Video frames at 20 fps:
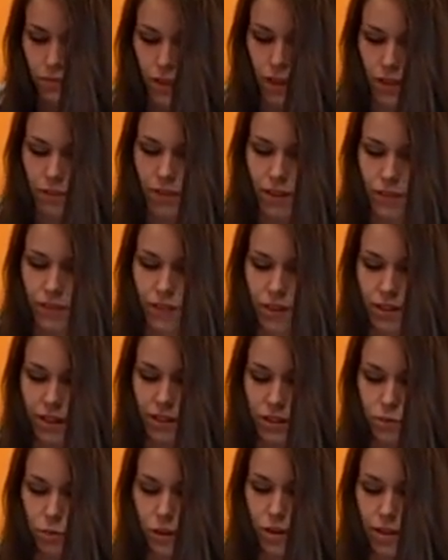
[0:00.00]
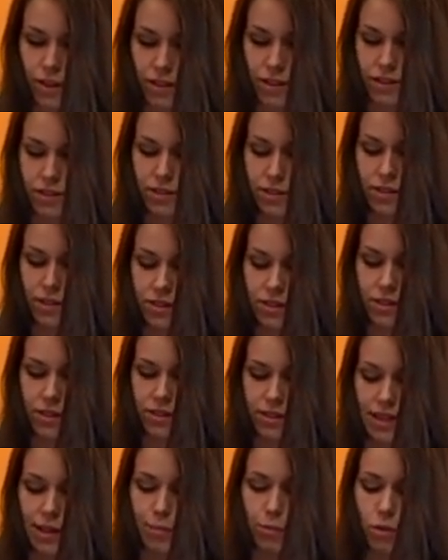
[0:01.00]
And then the next one is, there's an
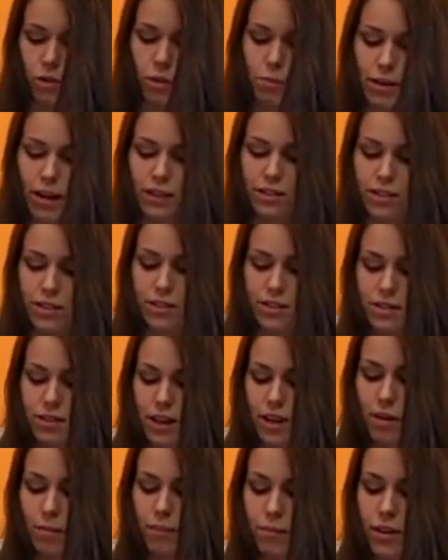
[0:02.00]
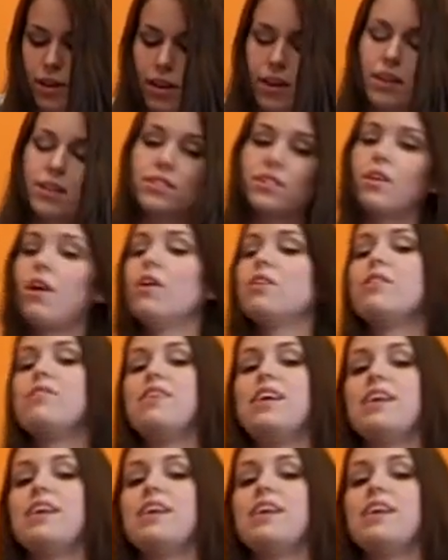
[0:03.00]
example about this, it's called the